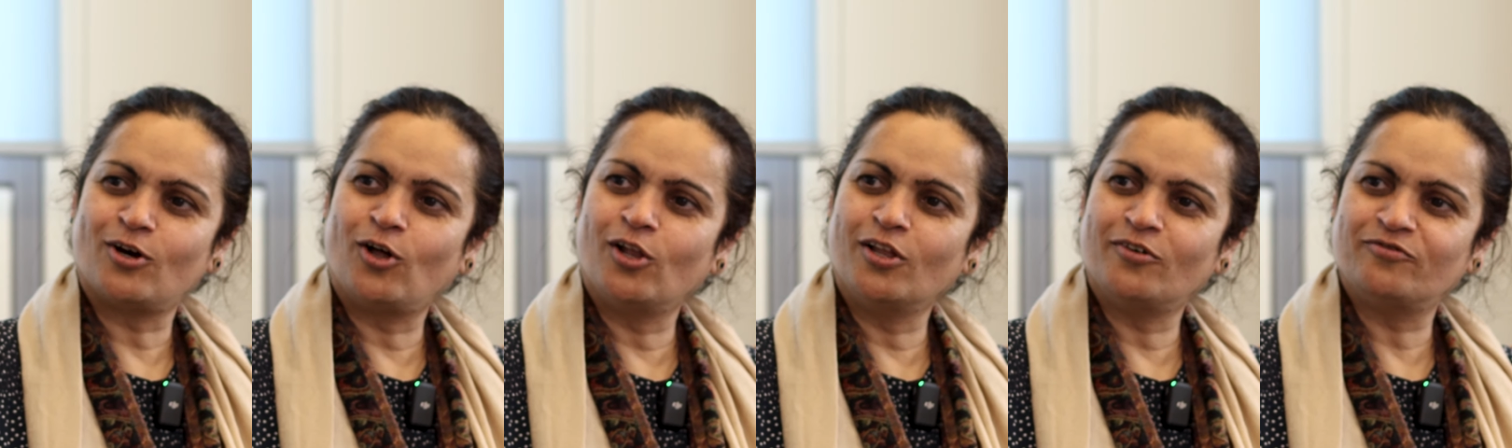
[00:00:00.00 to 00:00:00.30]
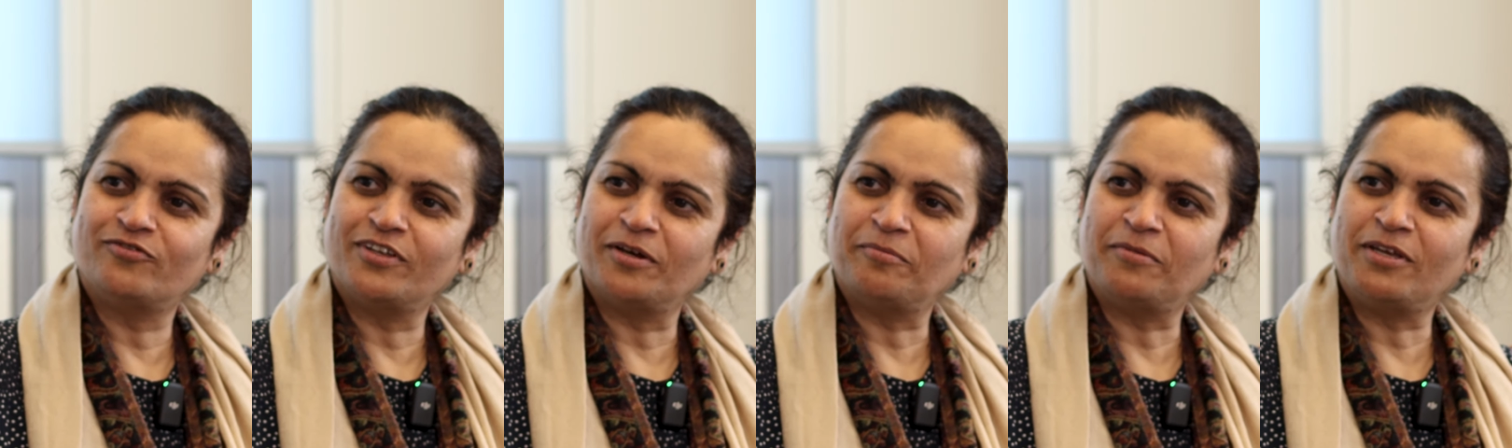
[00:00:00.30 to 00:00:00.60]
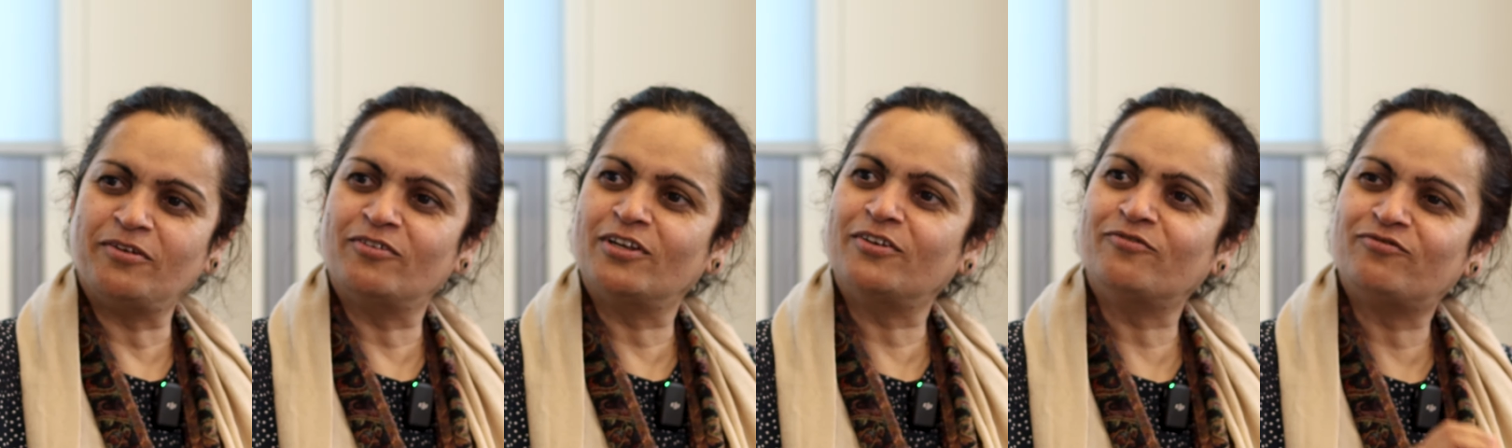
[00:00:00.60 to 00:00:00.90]
all of them,
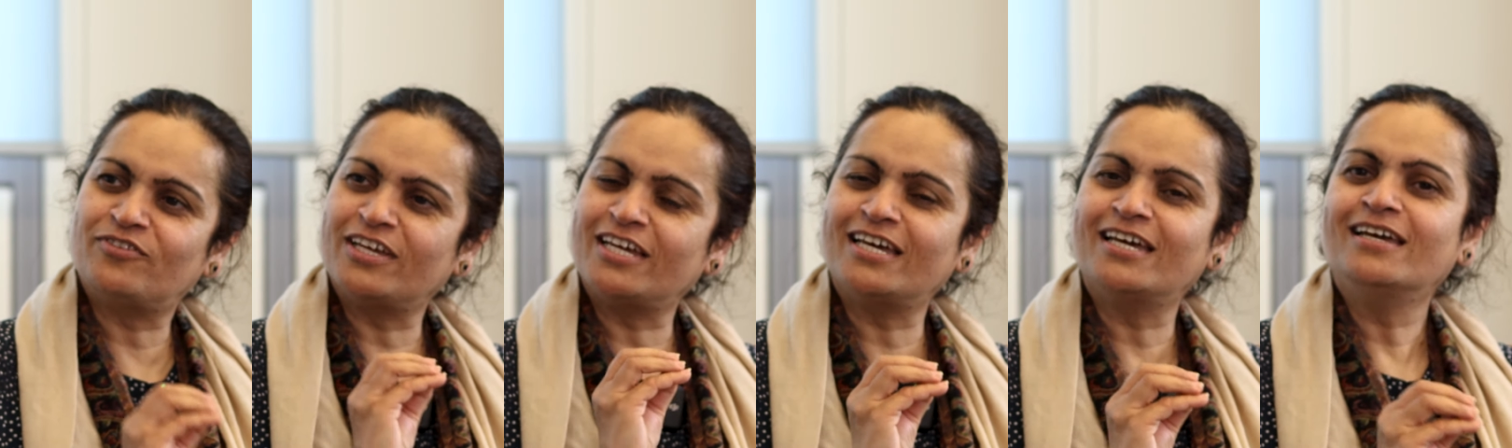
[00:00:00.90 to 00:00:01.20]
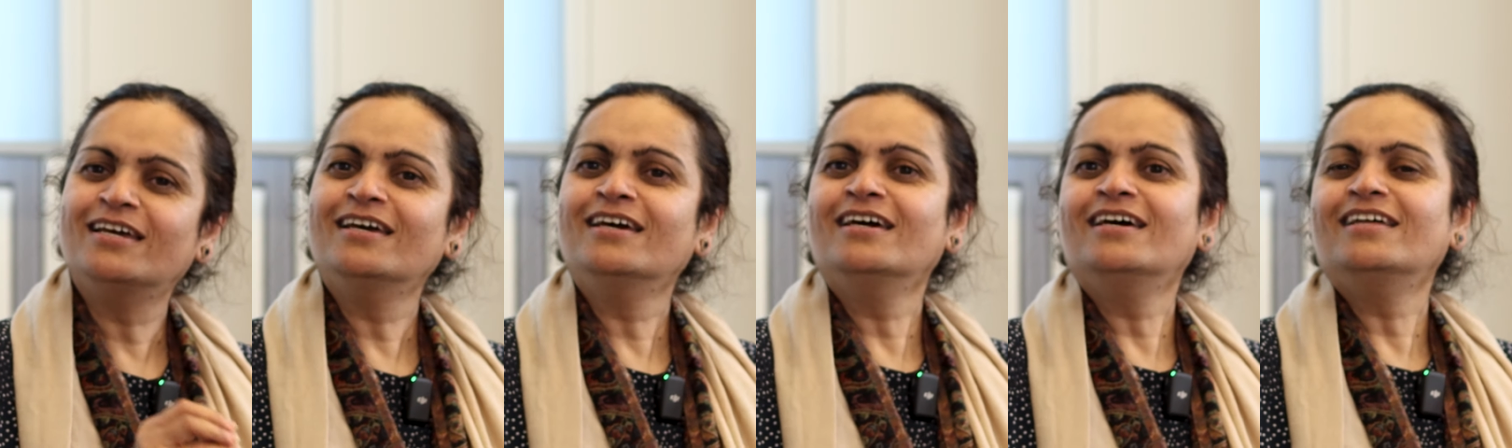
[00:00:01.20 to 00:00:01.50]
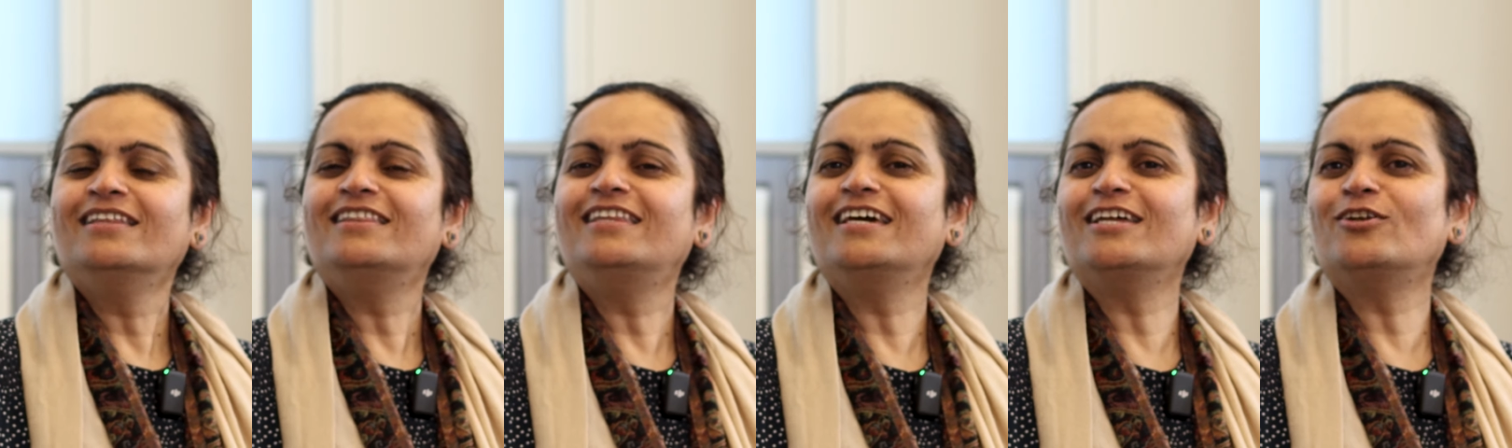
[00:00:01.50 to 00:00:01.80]
even if
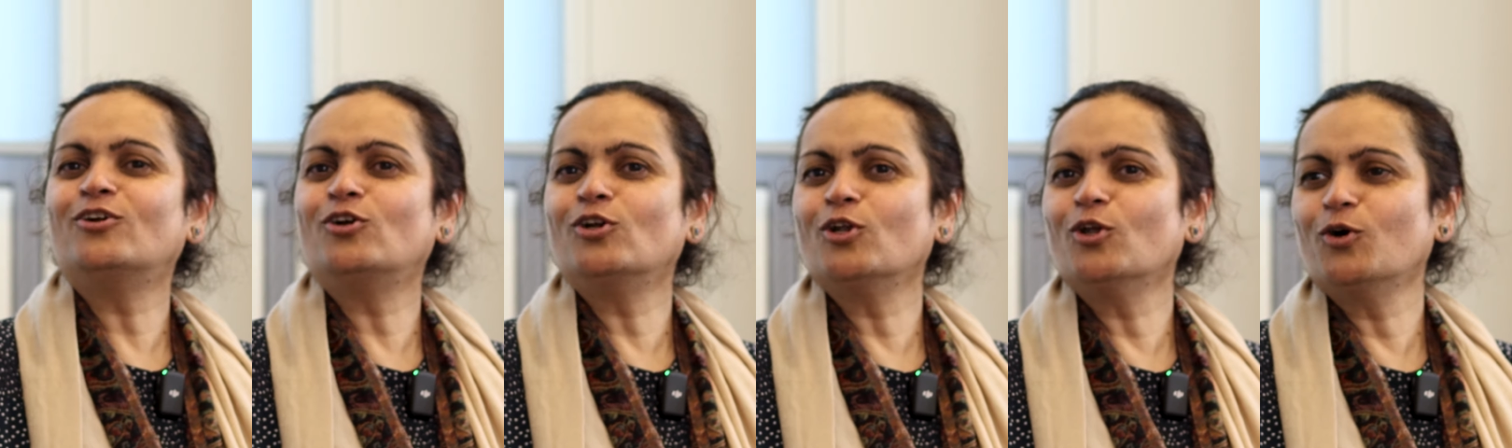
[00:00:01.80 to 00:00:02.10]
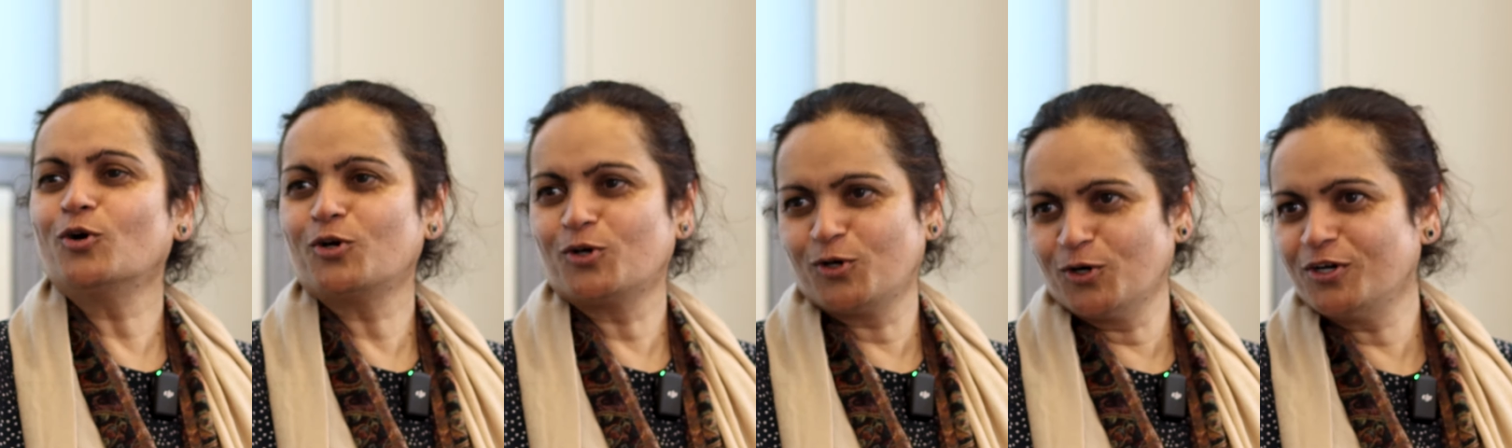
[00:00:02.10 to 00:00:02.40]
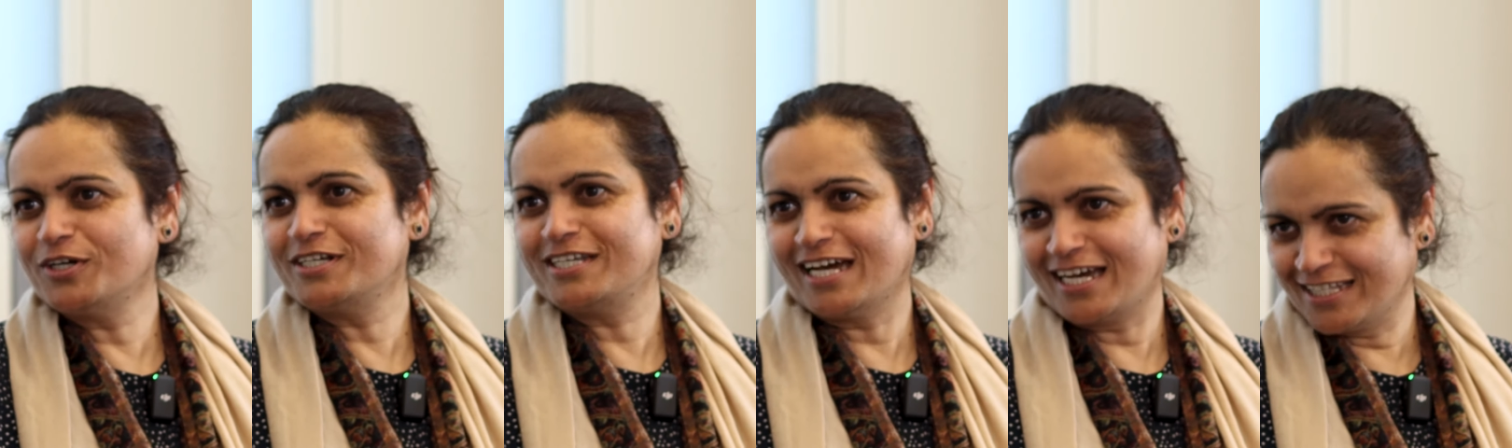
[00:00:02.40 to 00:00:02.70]
they don't look
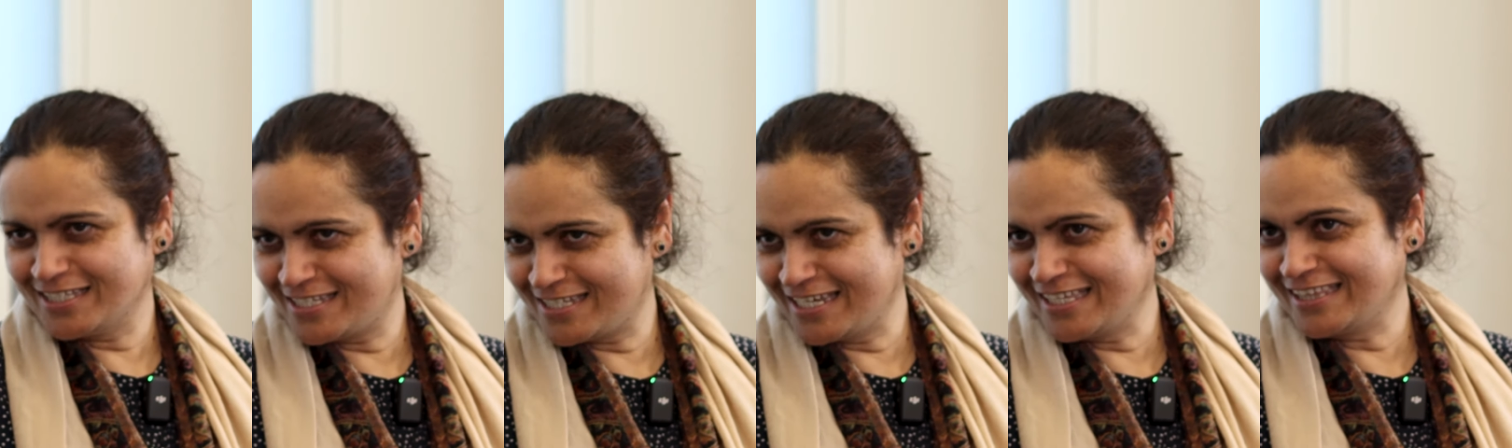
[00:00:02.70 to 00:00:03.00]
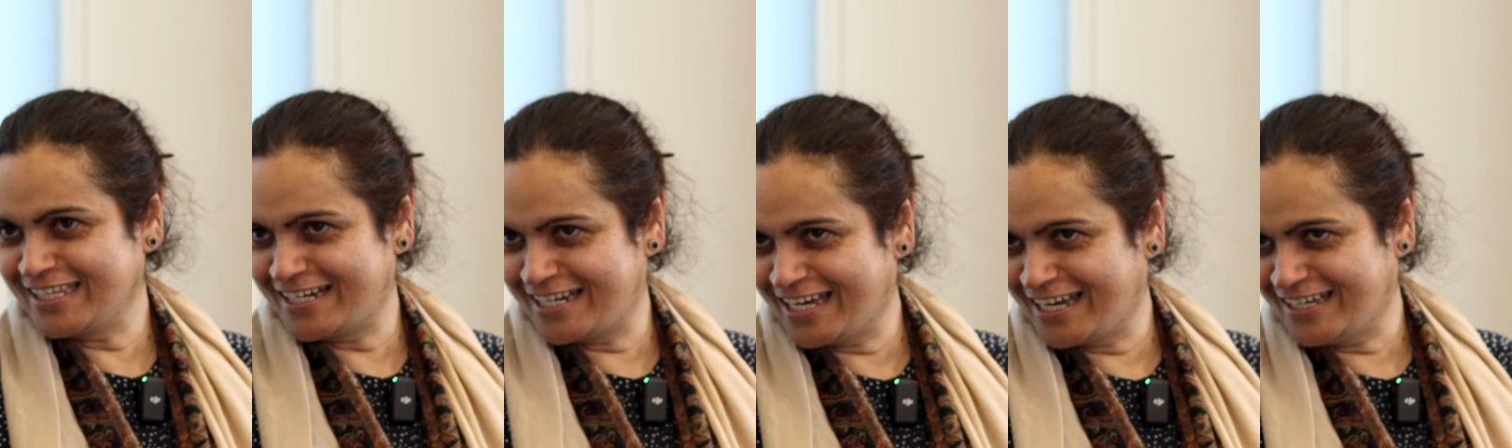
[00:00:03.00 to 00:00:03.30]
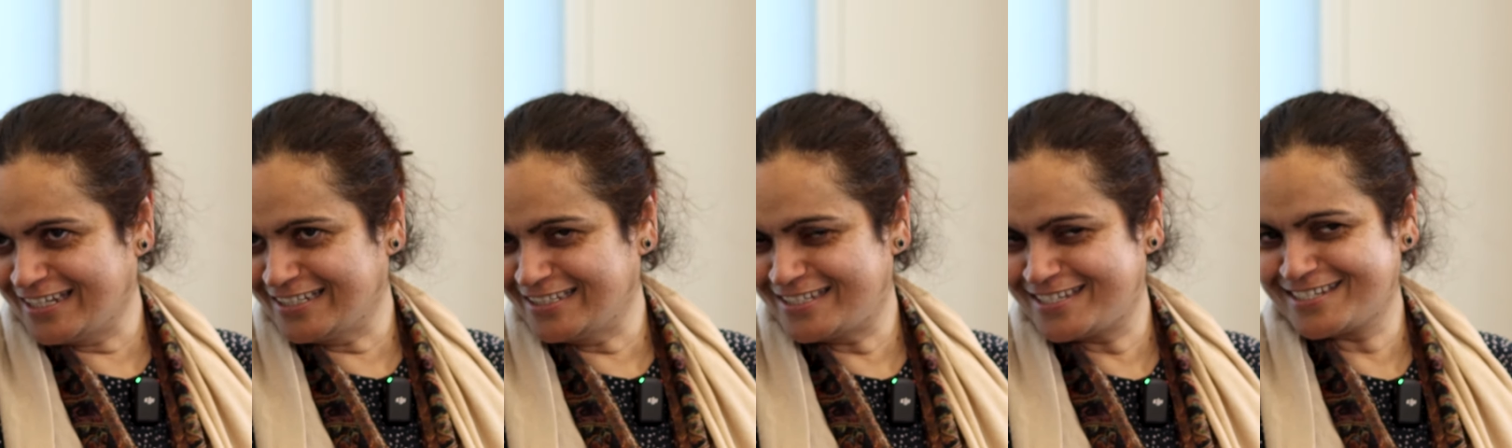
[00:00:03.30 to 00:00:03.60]
good dancing, they
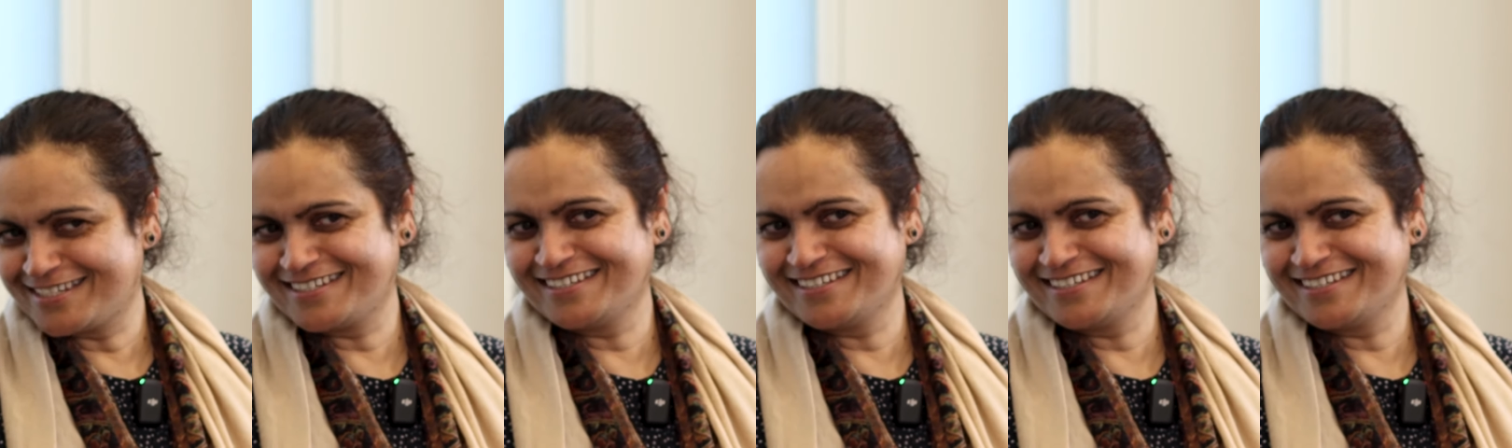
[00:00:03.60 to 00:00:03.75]
dance.